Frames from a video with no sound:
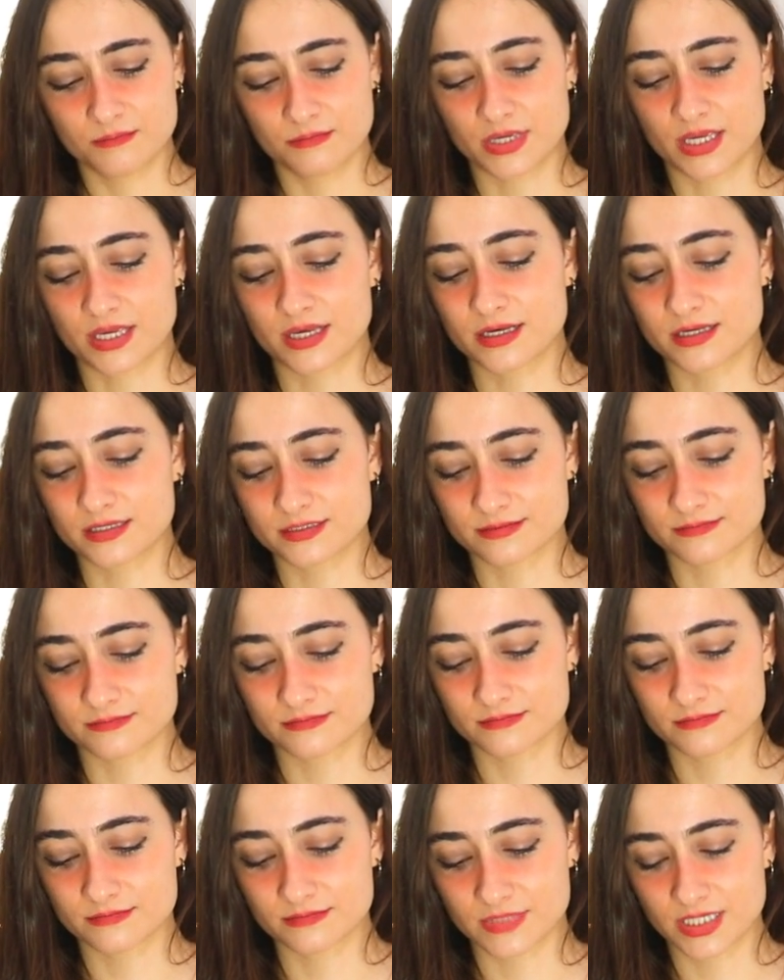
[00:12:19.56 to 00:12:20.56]
Because
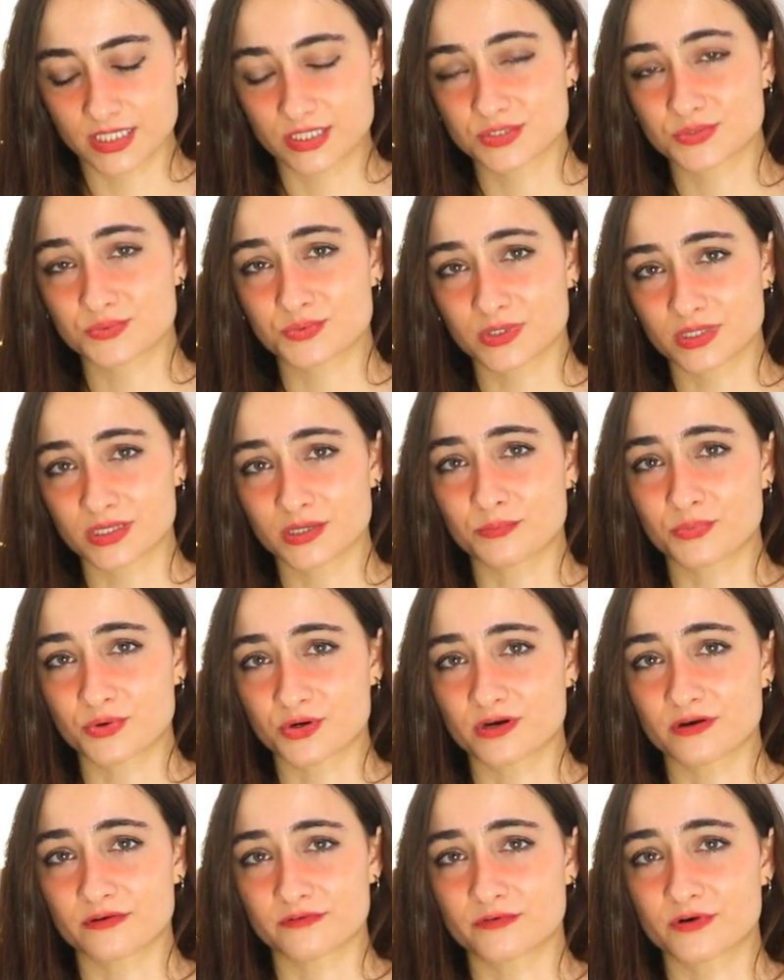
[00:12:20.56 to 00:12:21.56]
it's really
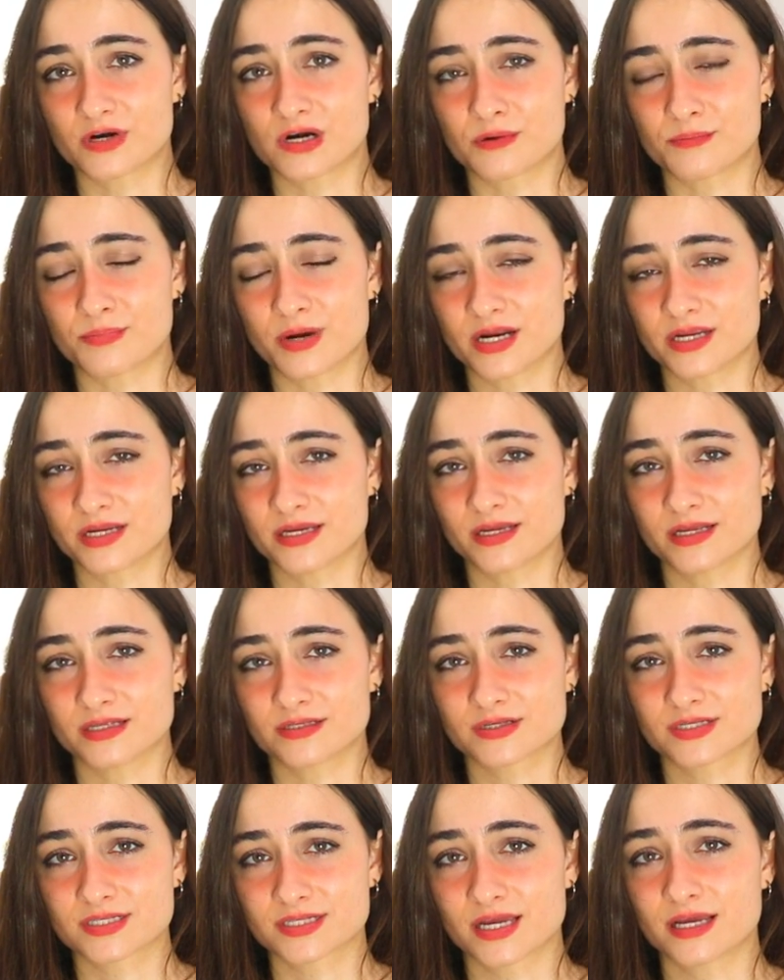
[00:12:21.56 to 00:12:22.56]
important for our body and
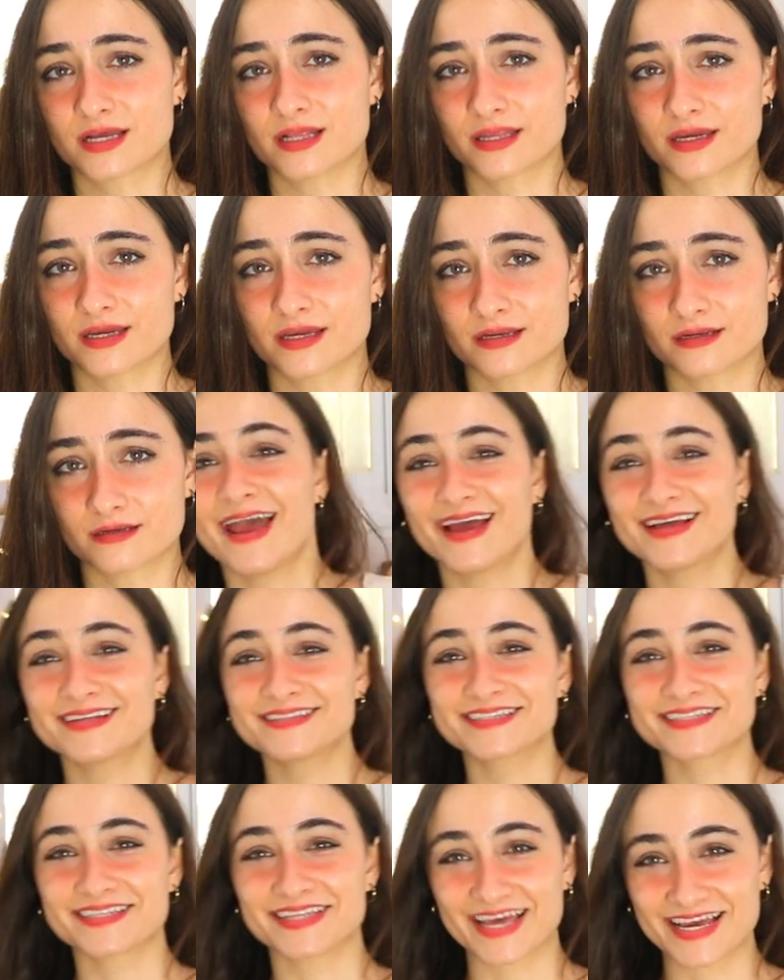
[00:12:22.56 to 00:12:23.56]
to stay clean.
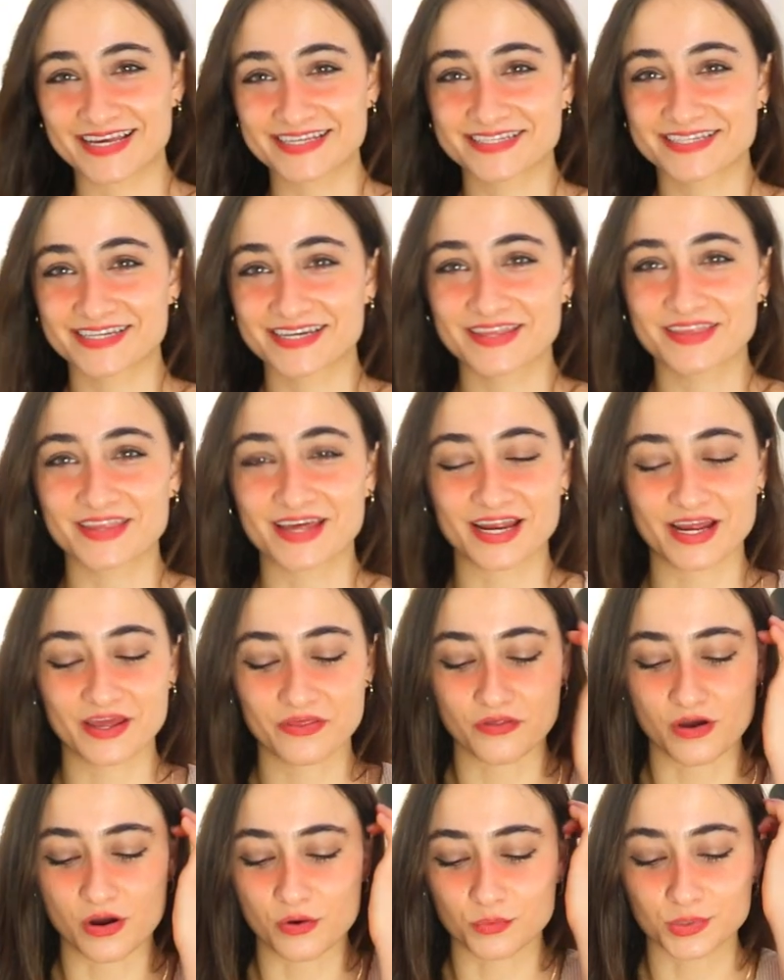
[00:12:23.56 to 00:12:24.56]
And the last thing that I
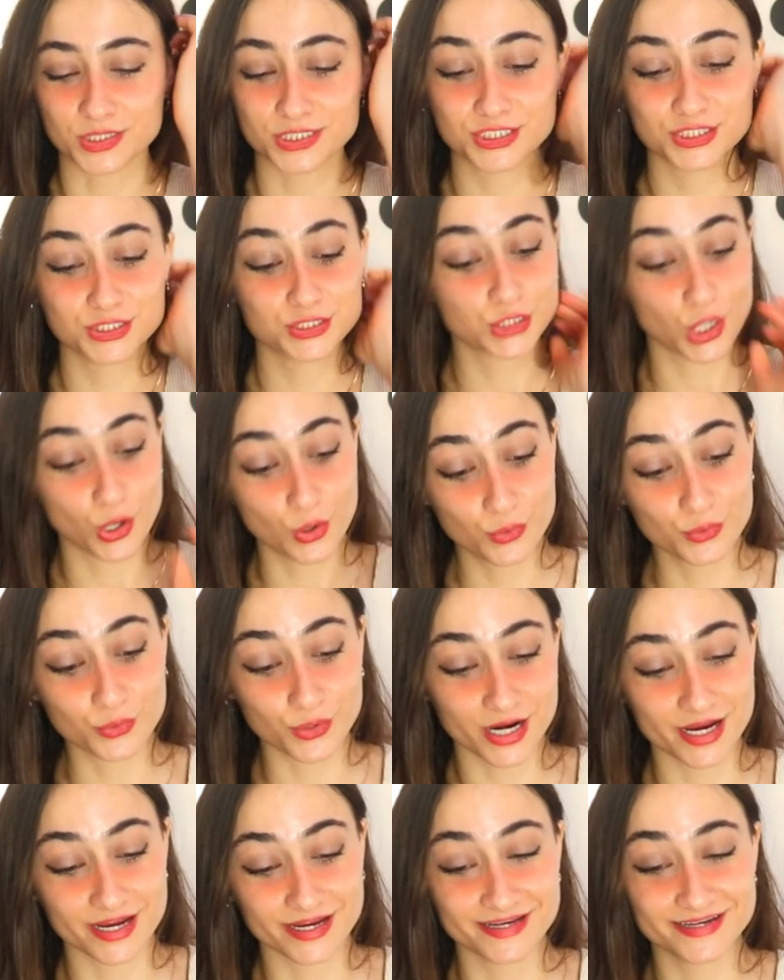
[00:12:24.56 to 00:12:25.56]
thought was so
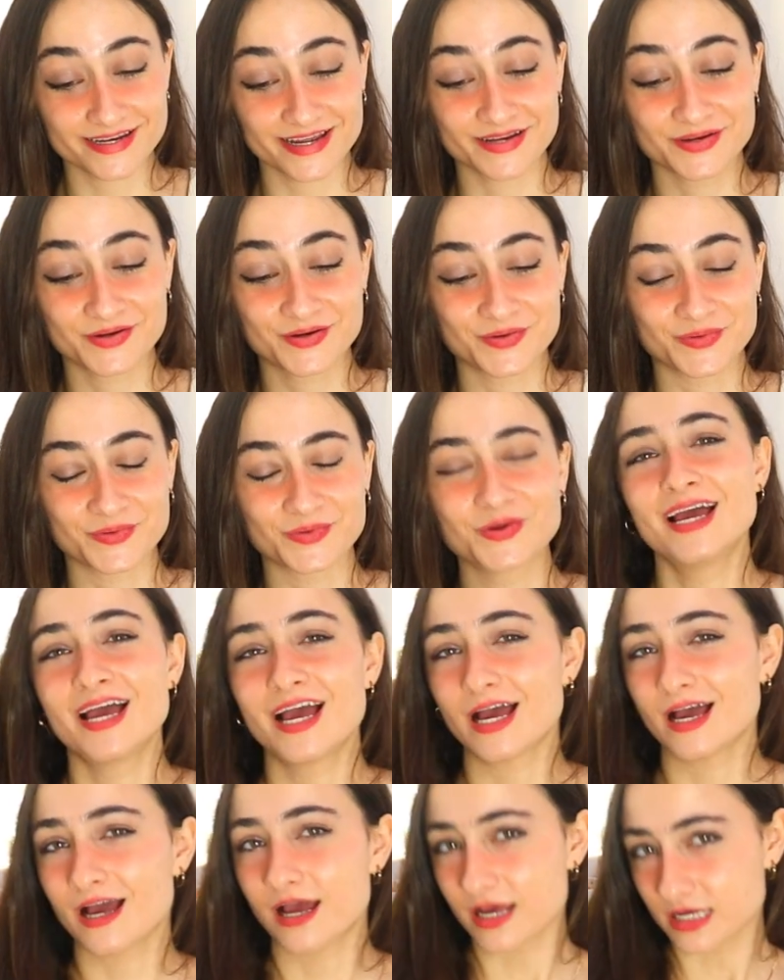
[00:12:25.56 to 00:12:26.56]
great and cool.
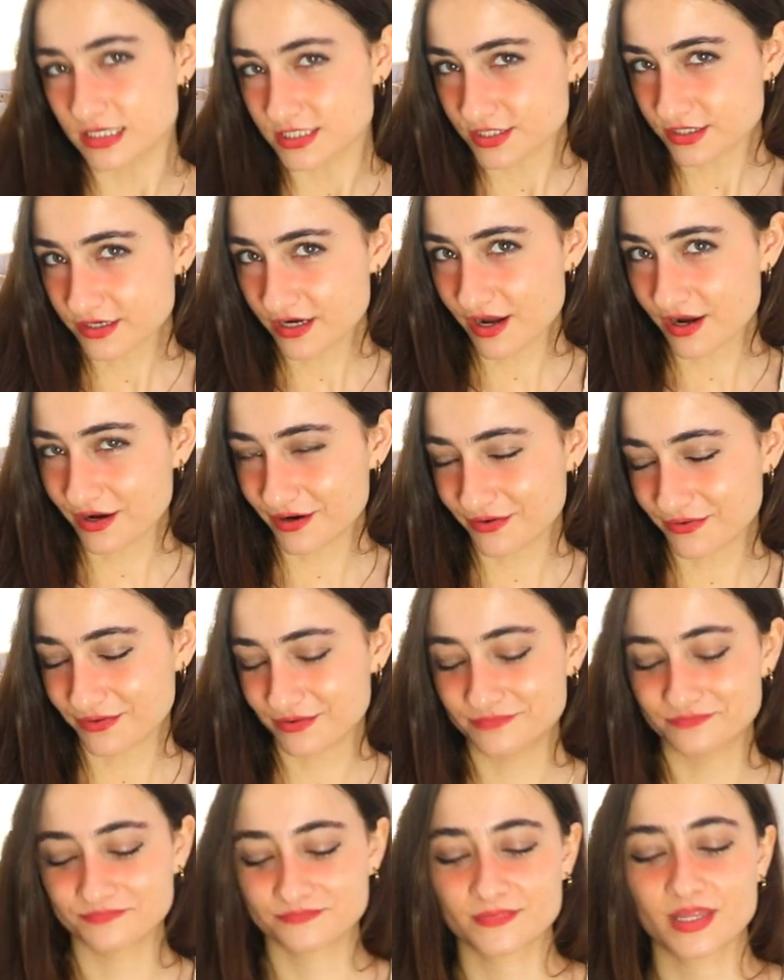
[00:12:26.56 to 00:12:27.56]
As you
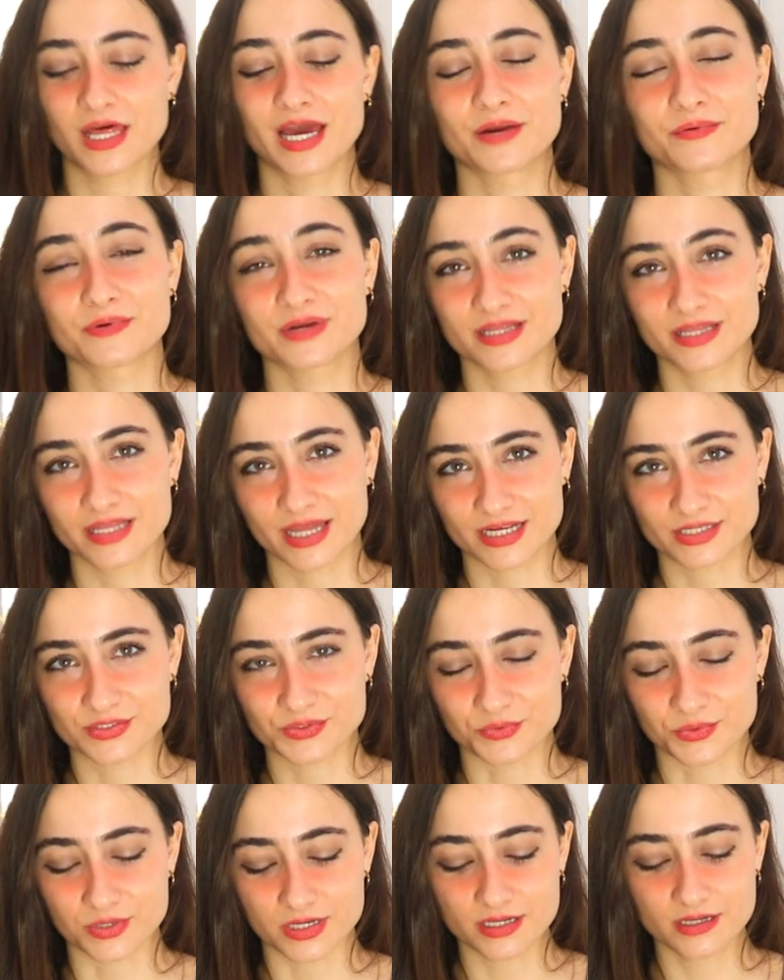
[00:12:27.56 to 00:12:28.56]
know, I really like
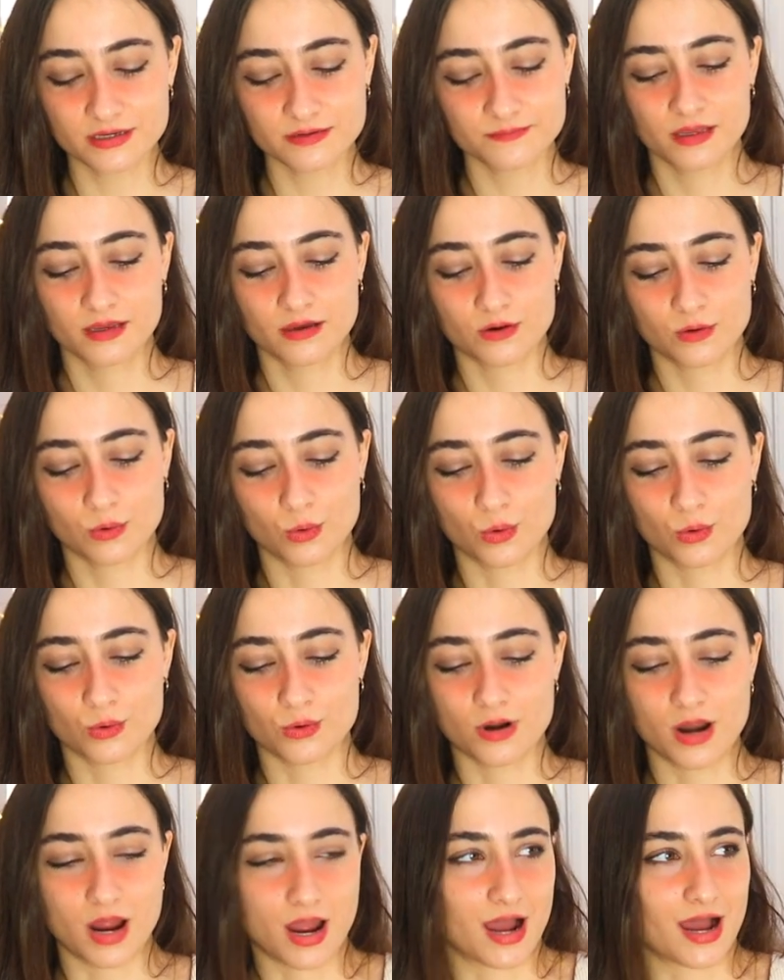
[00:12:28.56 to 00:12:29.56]
to read,
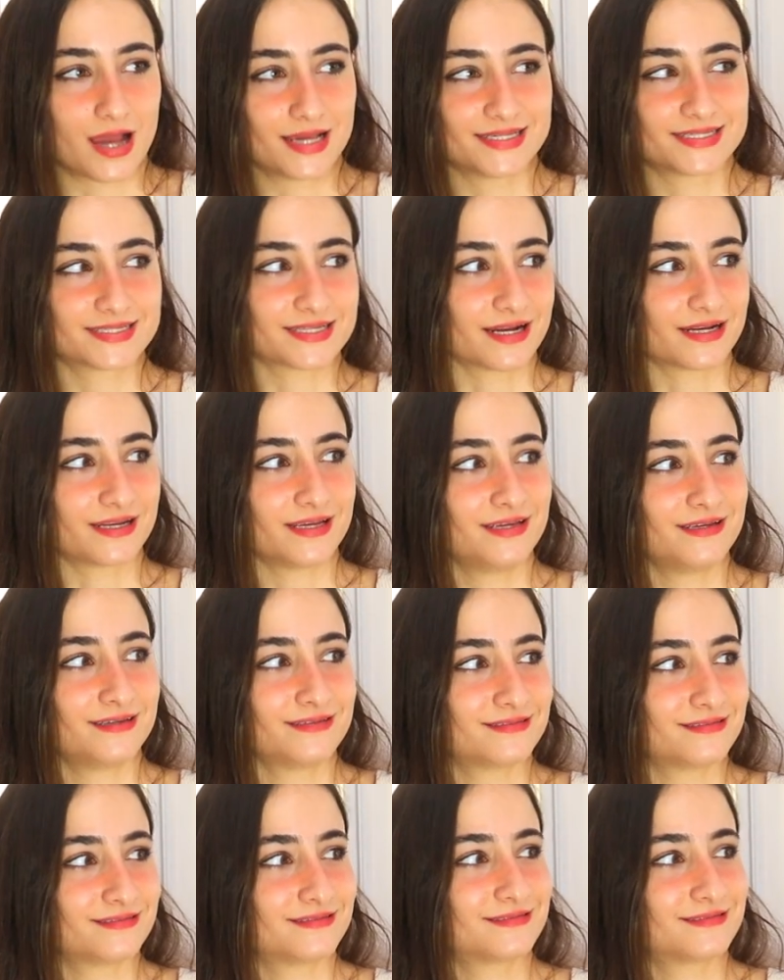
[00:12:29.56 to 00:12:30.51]
or I study,